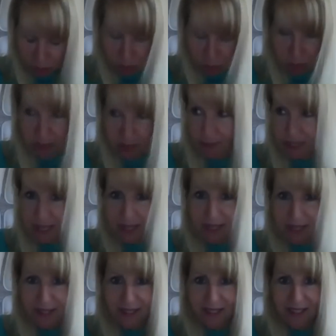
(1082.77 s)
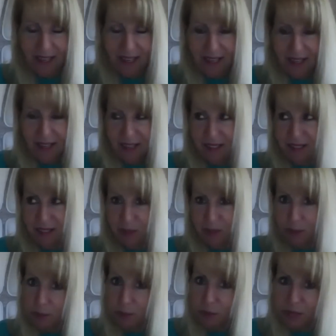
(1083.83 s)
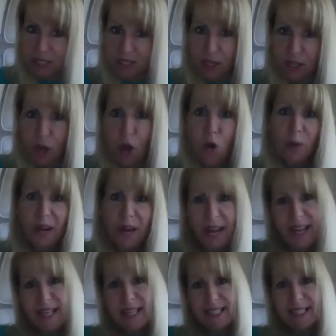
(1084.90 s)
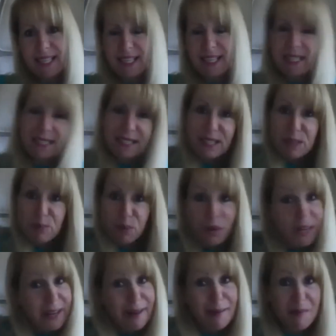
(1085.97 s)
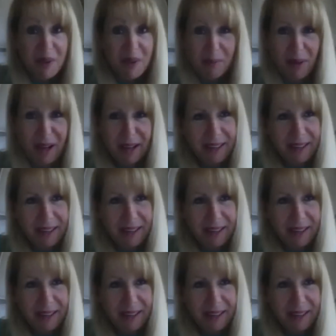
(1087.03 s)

wait a minute, uh, it's a bracelet. Oh, but I can easily put it in my pocket.